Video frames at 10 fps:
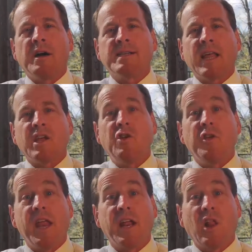telling you
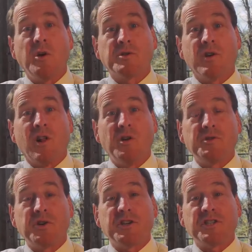to getting closer and
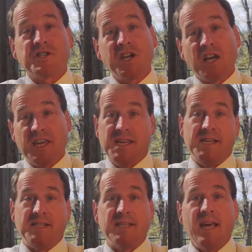closer to
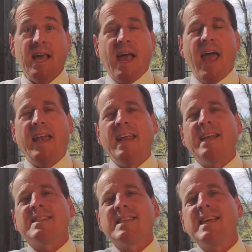Stuckey's. And in
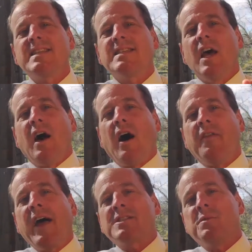a sense,
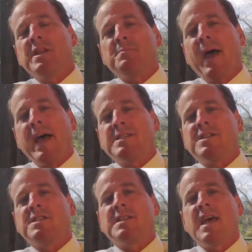that's what this
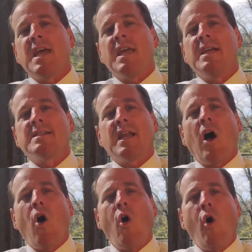passage is saying, is that
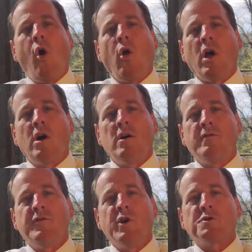all
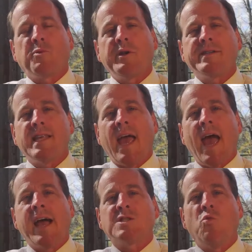of those priestly
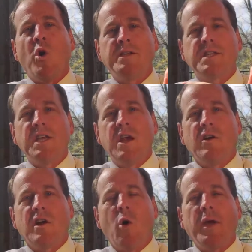acts, once a
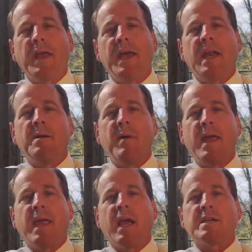year going in and
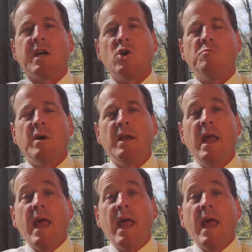making atonement,